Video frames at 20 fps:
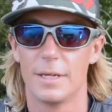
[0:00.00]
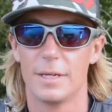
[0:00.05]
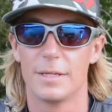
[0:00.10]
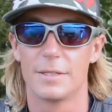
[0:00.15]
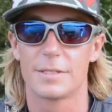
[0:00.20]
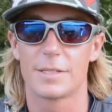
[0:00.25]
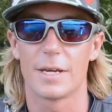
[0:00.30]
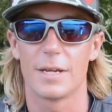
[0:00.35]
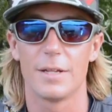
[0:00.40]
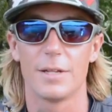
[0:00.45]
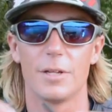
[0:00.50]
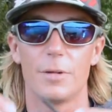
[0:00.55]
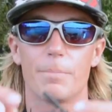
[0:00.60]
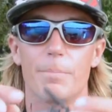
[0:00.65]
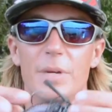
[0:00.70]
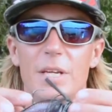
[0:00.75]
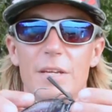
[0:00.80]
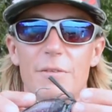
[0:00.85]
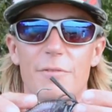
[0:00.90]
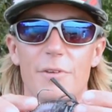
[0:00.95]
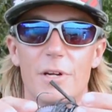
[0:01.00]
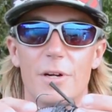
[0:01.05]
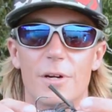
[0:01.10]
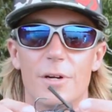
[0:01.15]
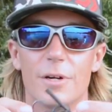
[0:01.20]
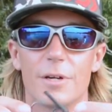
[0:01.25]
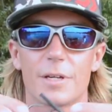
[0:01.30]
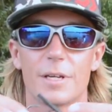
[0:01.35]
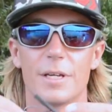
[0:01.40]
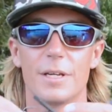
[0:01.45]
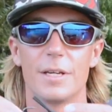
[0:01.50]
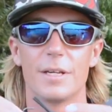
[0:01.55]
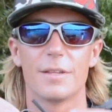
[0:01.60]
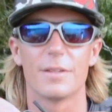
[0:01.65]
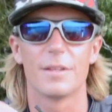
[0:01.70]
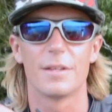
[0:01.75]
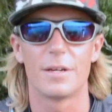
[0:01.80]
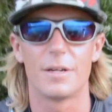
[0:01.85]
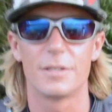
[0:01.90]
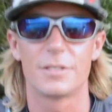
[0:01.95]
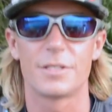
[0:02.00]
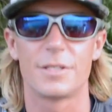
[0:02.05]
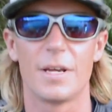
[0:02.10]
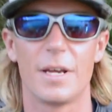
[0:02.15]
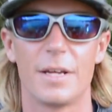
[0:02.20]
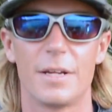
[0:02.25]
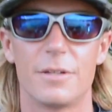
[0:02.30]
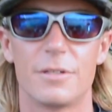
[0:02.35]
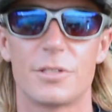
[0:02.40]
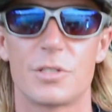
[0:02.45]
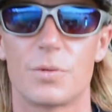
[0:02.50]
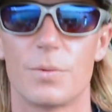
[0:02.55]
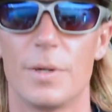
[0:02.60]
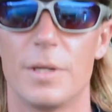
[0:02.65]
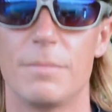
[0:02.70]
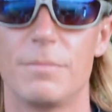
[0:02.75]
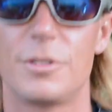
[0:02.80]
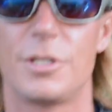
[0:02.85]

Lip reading: It's got a little beefier hook in it than our standard swim